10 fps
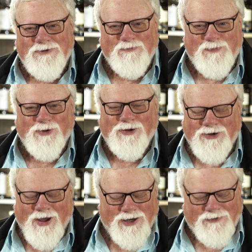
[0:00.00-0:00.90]
Bullet
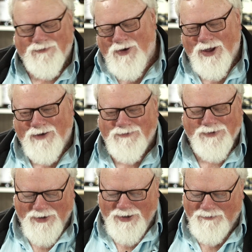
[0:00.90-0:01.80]
95
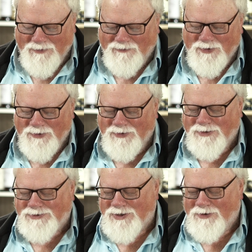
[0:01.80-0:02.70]
that I reviewed
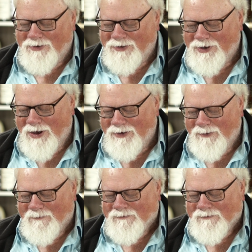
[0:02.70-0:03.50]
not so long ago.